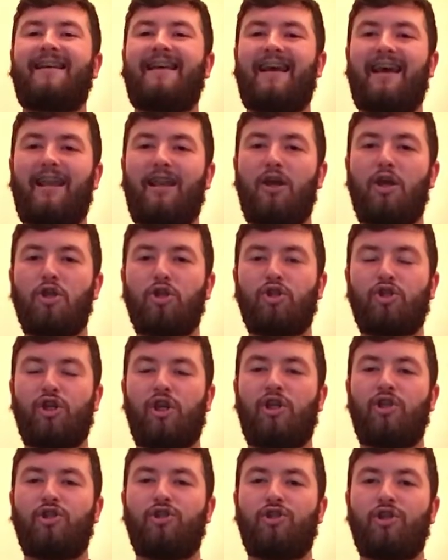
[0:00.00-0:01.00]
colour
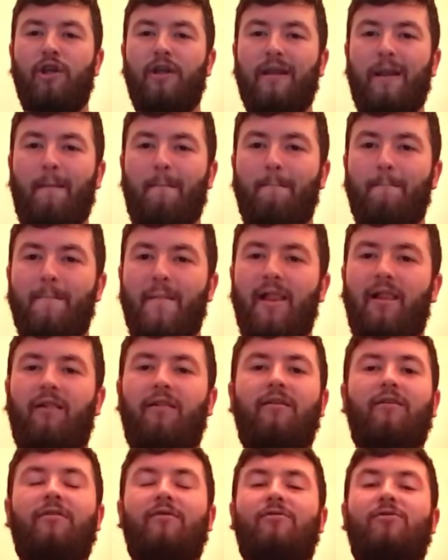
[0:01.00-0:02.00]
changing milk.